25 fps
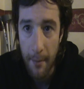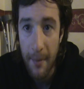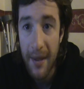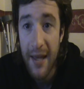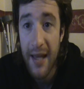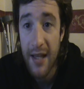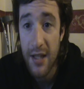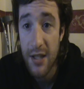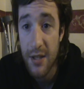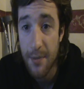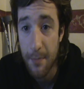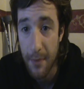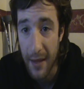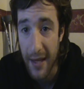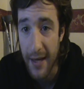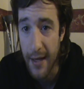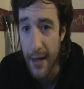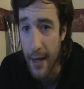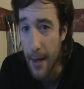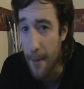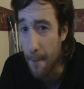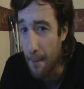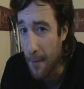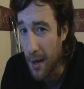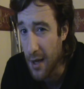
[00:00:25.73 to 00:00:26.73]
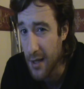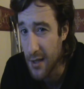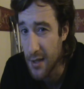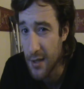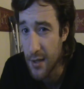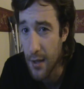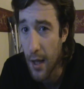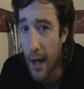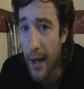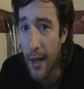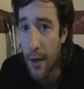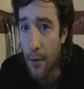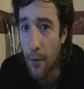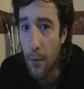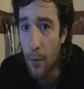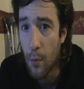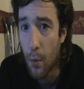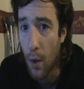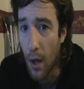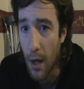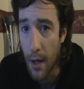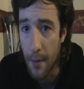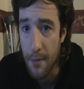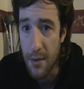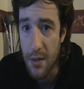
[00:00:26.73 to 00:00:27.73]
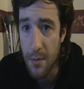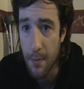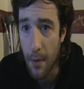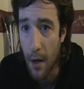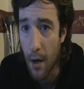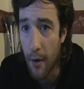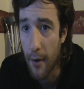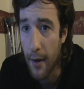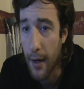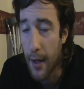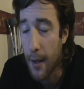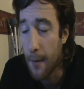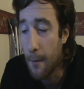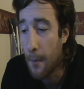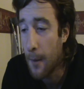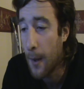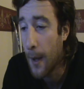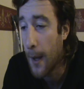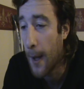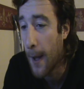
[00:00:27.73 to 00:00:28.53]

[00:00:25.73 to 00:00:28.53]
me explaining my style while I'm sparring him.